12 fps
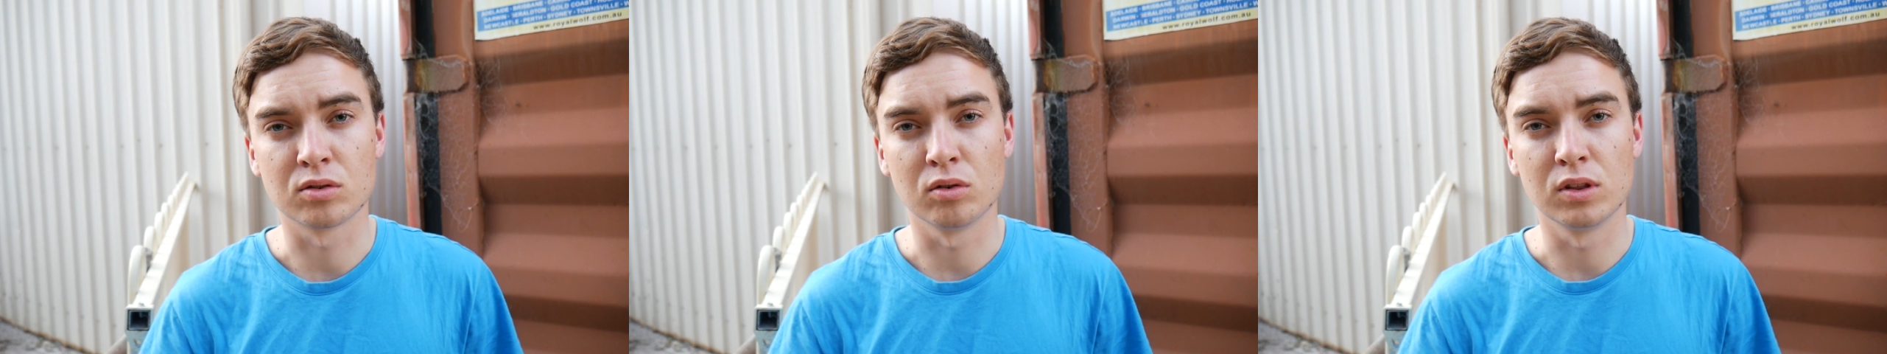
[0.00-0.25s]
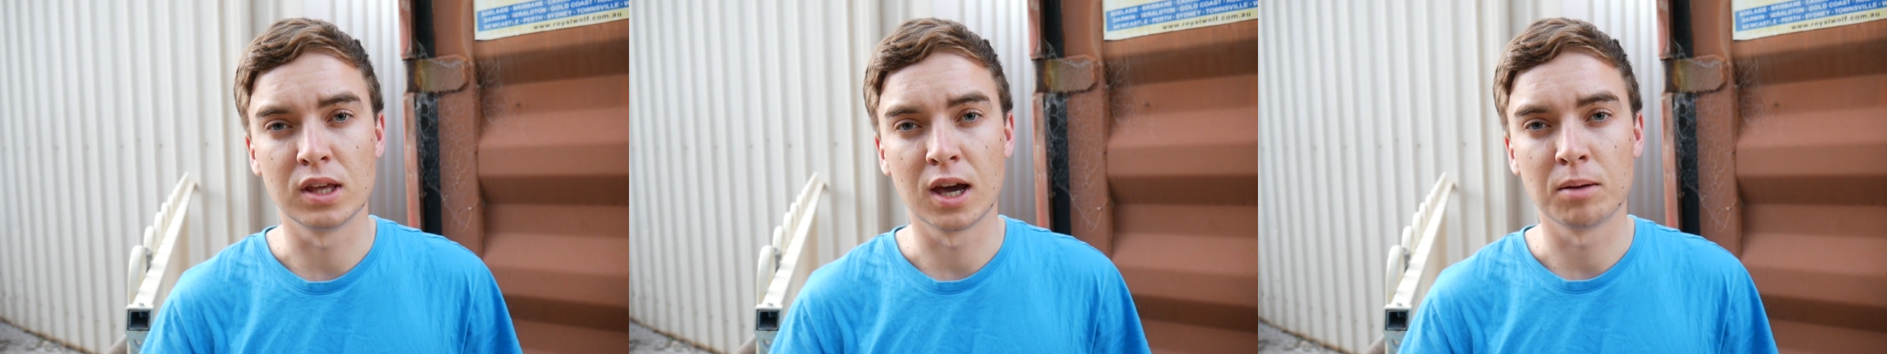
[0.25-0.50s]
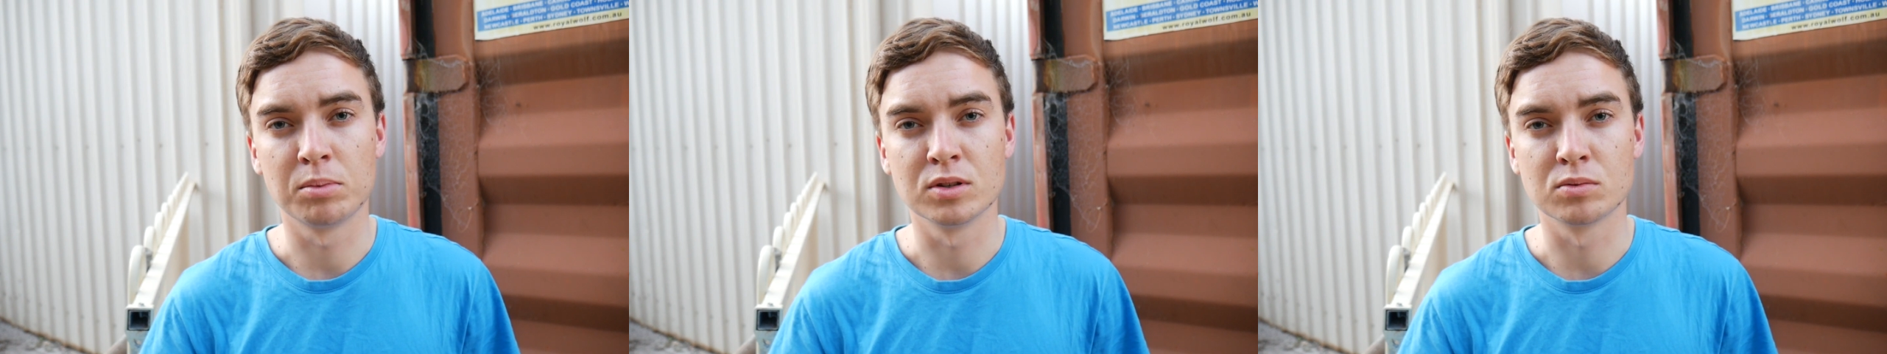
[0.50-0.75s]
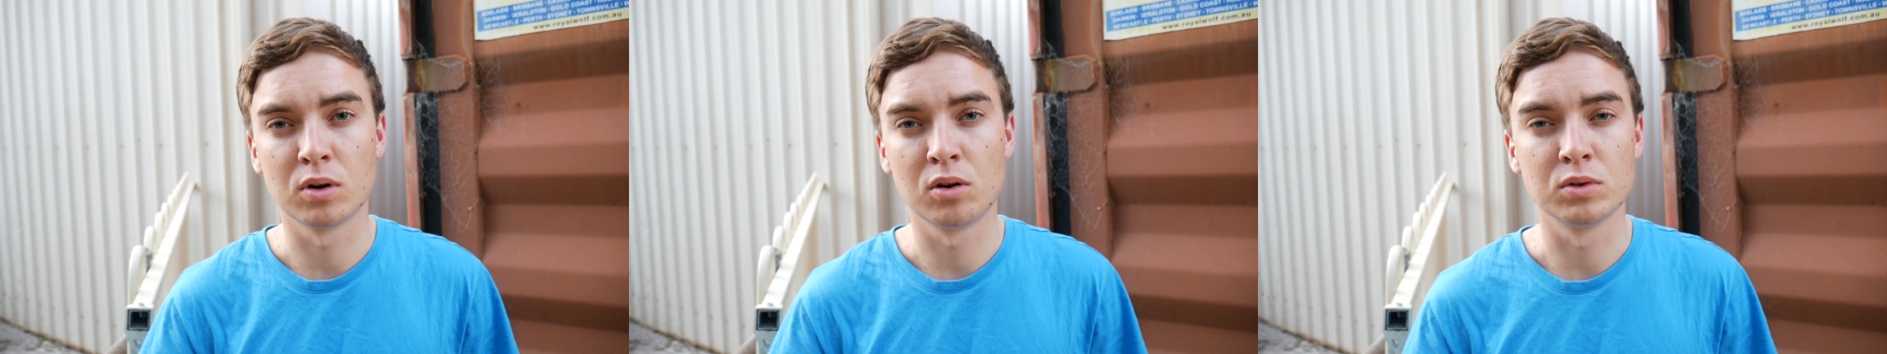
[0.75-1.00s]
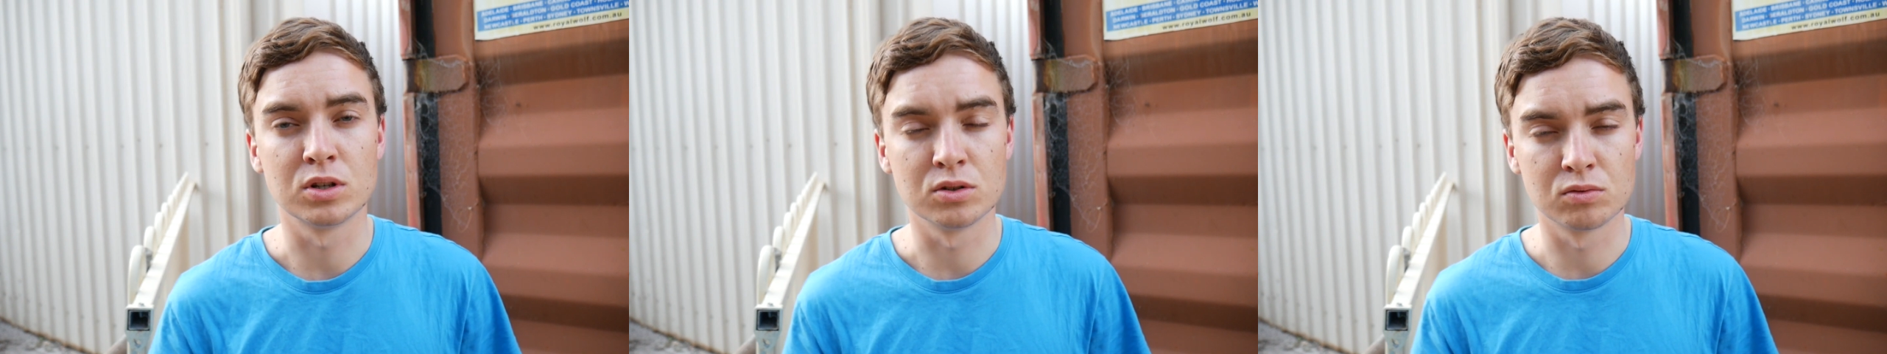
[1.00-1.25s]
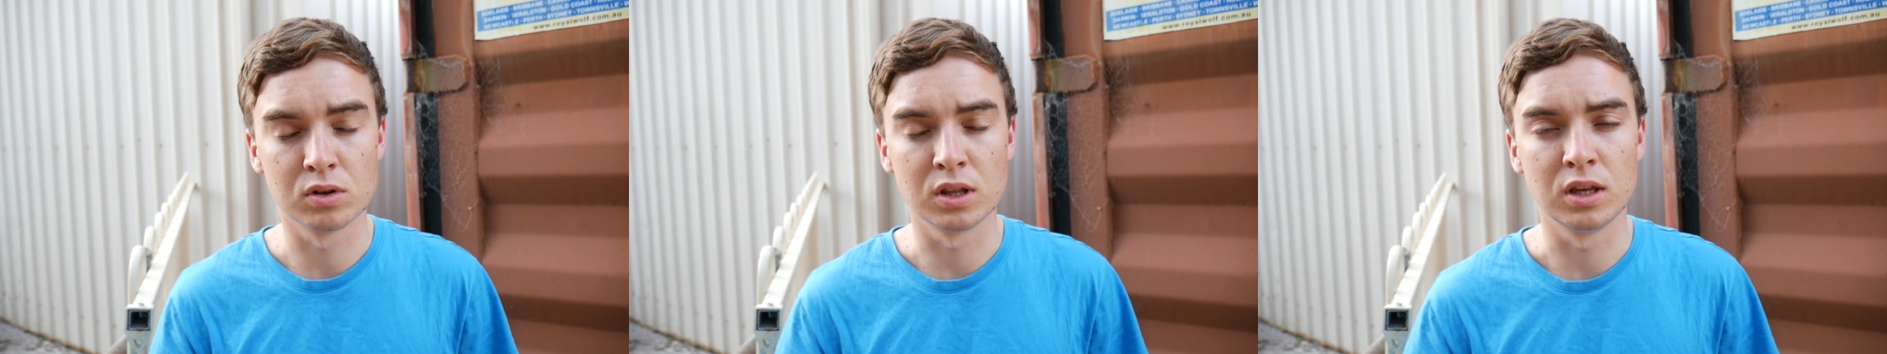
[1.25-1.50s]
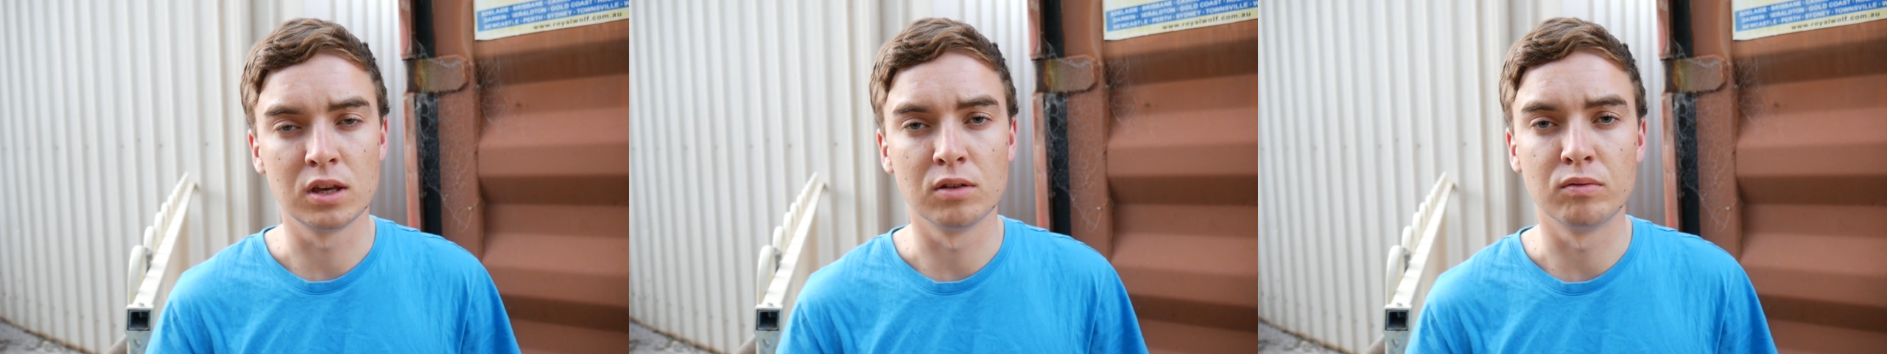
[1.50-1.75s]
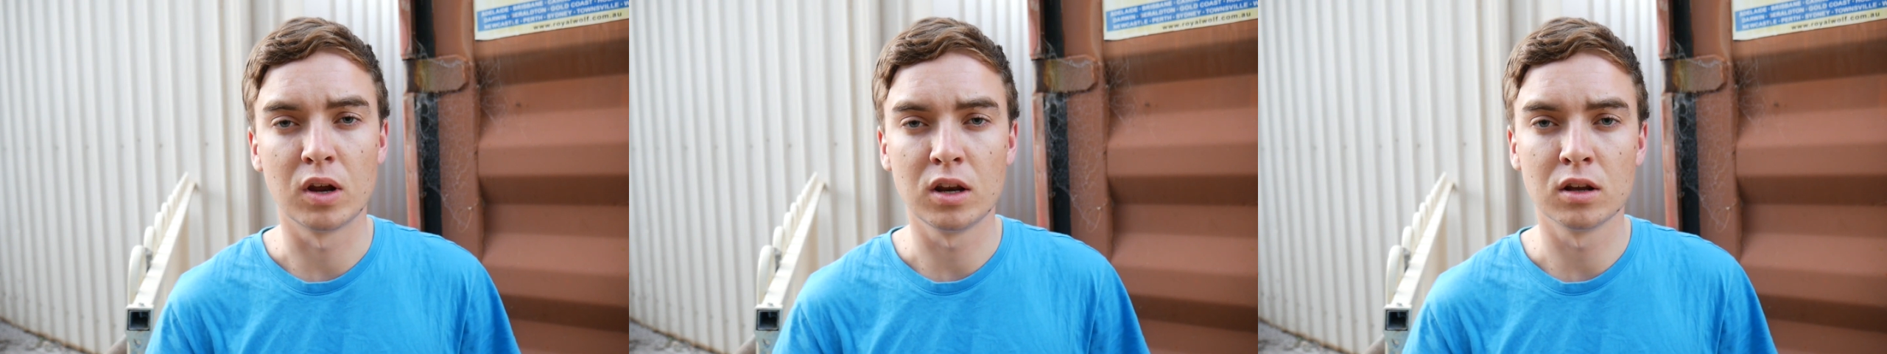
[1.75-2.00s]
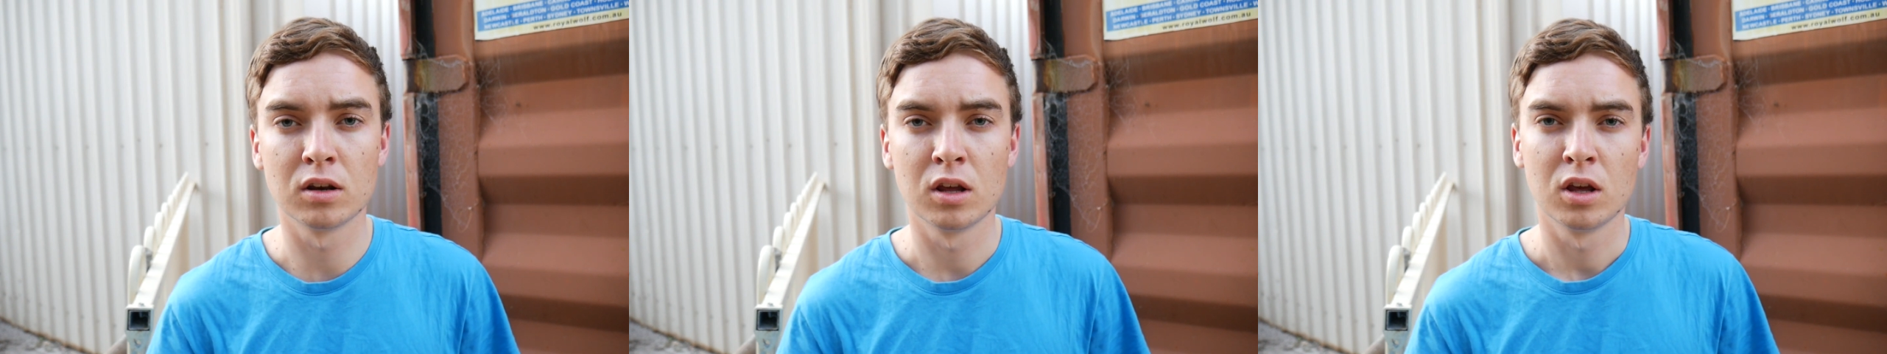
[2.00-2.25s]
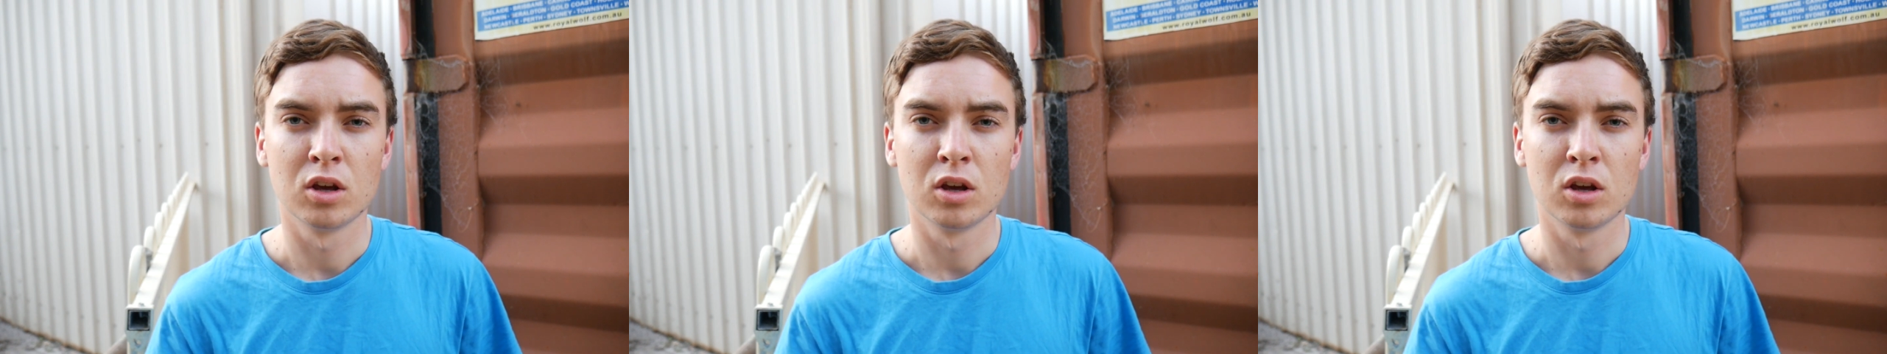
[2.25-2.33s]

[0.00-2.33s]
through the app as well, which is really convenient.